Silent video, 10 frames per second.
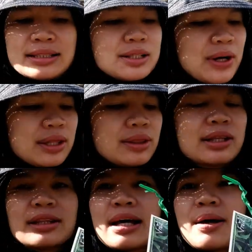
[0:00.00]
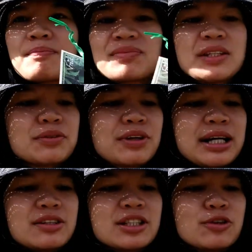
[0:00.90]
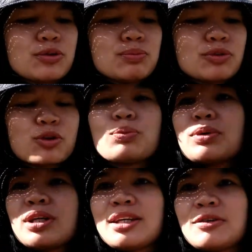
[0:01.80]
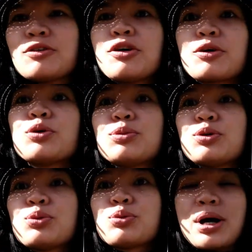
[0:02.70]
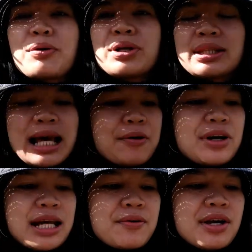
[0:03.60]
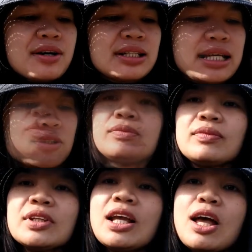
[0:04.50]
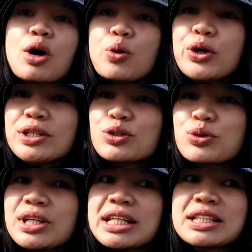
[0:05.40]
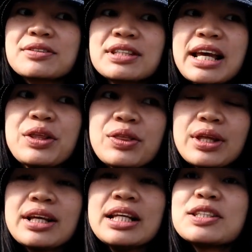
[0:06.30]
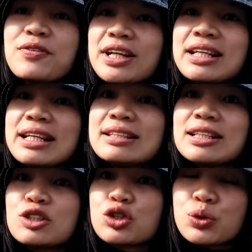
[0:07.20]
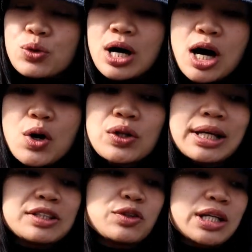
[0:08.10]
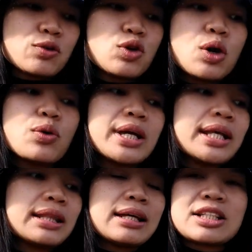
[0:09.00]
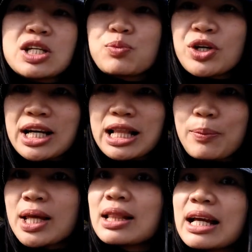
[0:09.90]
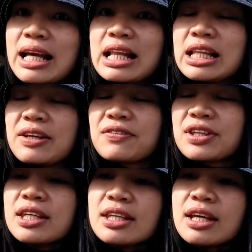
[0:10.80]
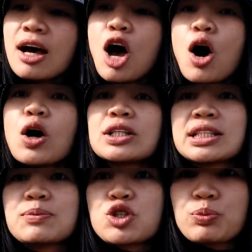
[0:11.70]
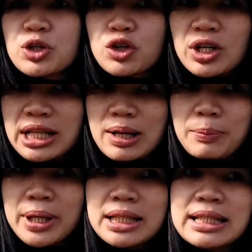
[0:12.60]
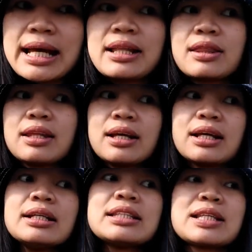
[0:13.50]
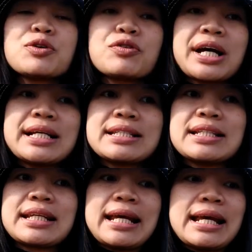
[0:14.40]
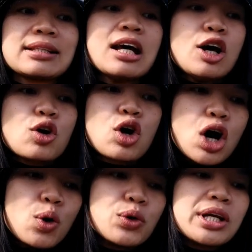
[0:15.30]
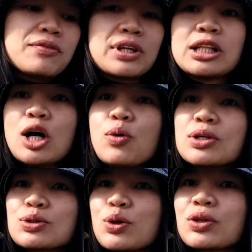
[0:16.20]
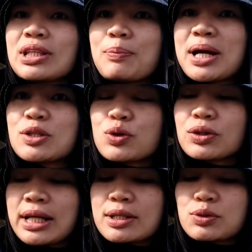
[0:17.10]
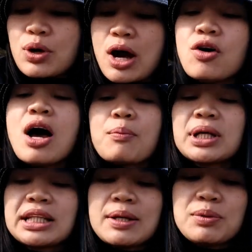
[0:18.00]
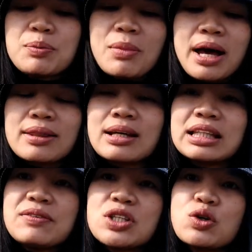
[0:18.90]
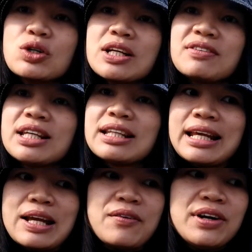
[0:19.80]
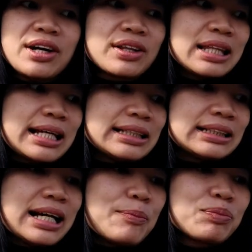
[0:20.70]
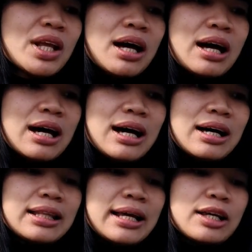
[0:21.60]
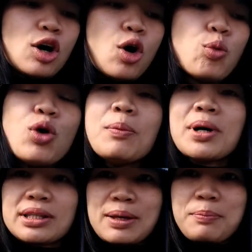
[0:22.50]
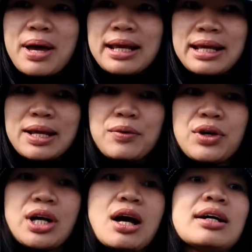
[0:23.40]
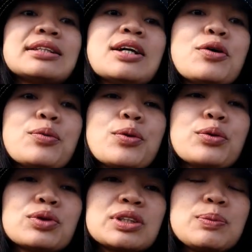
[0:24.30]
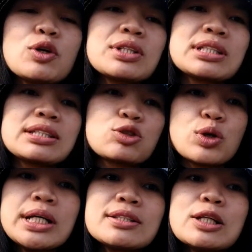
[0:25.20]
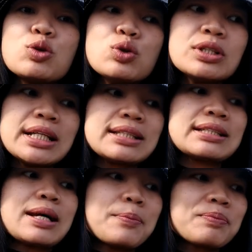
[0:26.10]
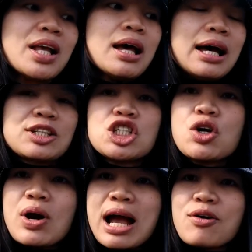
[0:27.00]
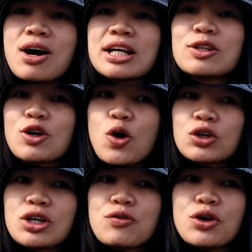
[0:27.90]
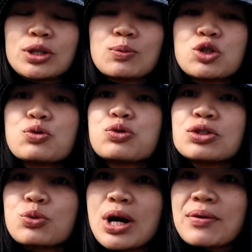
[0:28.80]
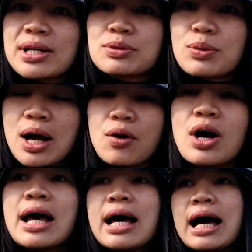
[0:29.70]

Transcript: So I think this variety could do well in our area as well. Quince tree is, I think, it's very easy to grow. Now you can grow in the temperate climate like I live here, or subtropical climate. I think some variety can go even lower zone than my zone as well. But keep in mind that if you live in the area that's like warmer than my area, so because Quince, they do need some chill hour in order for them to fruit well as well.